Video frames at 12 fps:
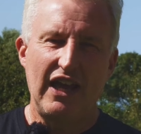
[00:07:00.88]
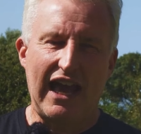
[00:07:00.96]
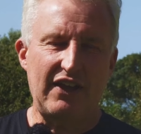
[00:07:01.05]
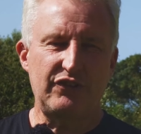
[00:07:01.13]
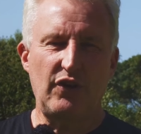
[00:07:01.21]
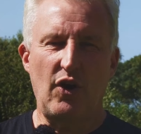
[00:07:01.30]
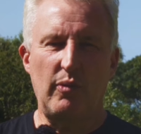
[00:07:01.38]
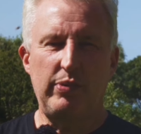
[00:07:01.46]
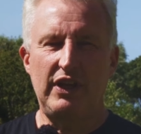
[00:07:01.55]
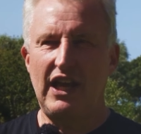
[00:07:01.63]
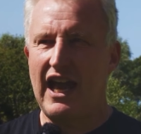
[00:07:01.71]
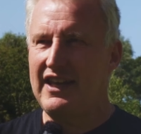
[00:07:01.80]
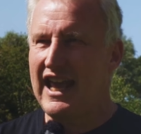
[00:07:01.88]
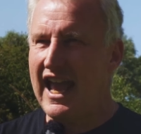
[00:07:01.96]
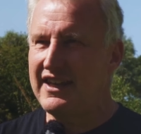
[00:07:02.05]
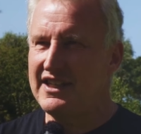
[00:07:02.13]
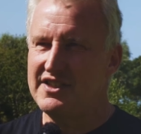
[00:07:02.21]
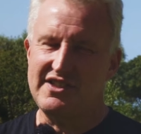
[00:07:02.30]
as a hobby at
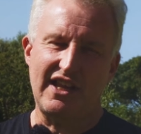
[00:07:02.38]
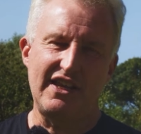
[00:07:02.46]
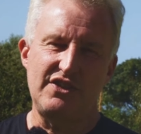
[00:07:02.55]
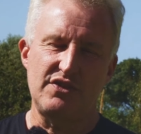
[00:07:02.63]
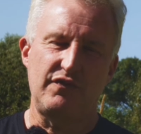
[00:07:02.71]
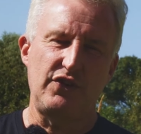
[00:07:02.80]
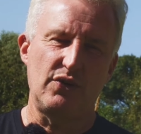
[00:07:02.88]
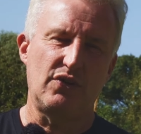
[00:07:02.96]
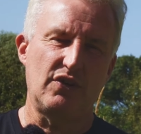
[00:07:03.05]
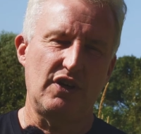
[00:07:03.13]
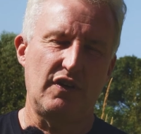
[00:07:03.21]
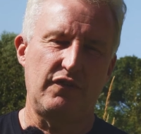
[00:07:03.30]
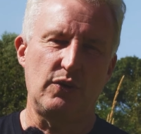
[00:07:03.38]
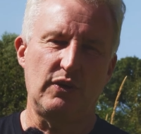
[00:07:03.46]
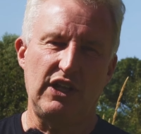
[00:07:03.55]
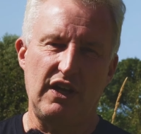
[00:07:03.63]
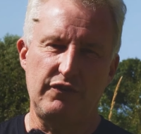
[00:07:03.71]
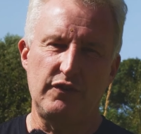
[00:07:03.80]
any stage of your
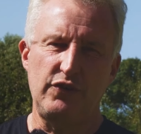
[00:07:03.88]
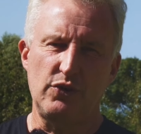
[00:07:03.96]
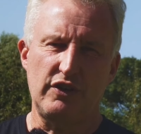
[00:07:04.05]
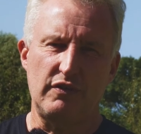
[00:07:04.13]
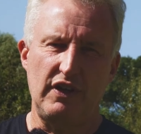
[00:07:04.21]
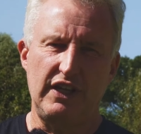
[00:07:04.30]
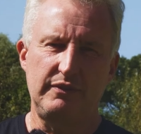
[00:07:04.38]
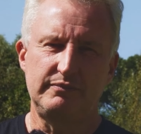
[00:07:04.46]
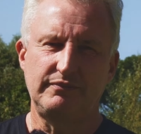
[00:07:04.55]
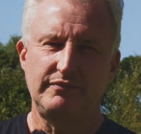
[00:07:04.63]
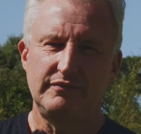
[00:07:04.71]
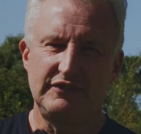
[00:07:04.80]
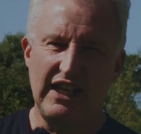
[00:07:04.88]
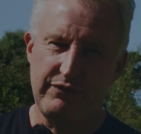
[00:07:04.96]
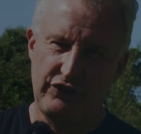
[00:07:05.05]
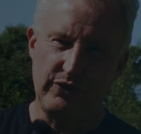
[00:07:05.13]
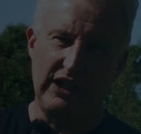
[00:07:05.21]
life, of your career. Never too